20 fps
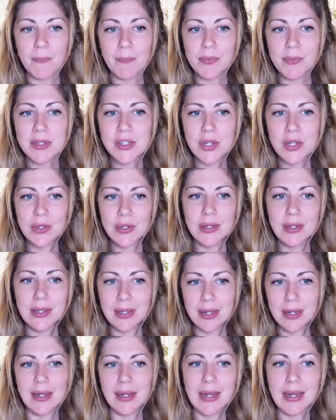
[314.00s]
So
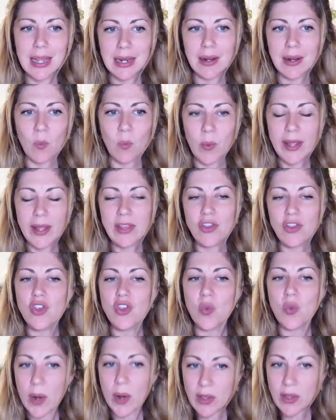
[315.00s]
Nina,
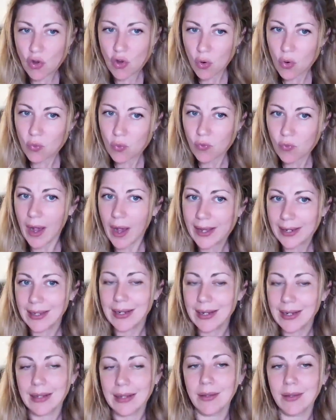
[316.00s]
when you're writing
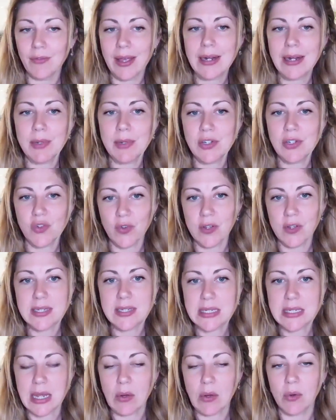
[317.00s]
an elevator pitch for
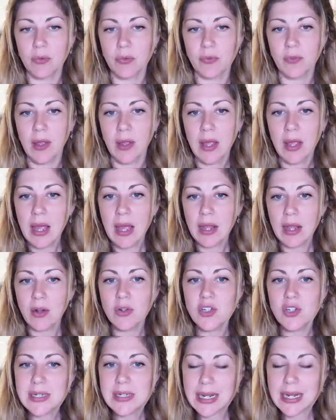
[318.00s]
yourself,
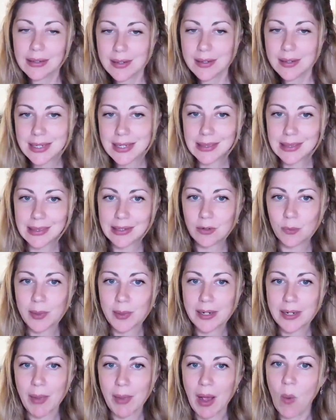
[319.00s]
could you tell us a little
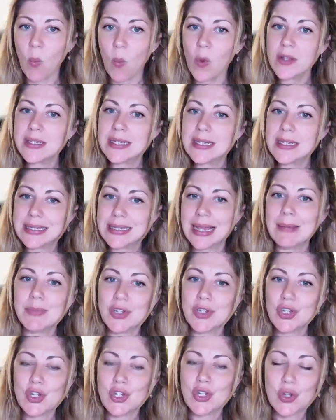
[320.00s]
bit about what
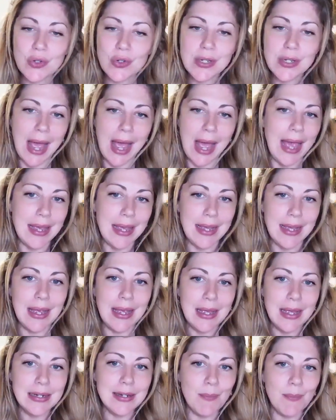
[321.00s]
steps you take
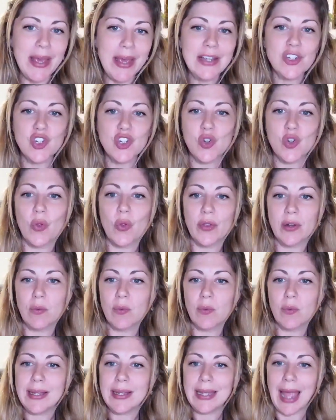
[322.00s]
to make sure that it
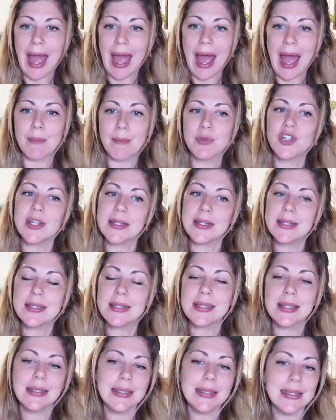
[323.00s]
really
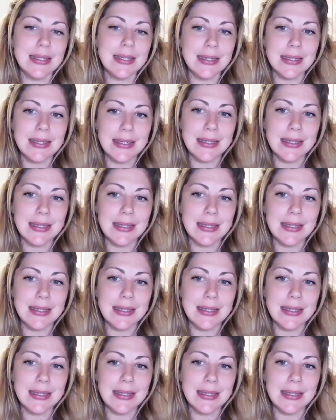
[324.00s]
captures the listener's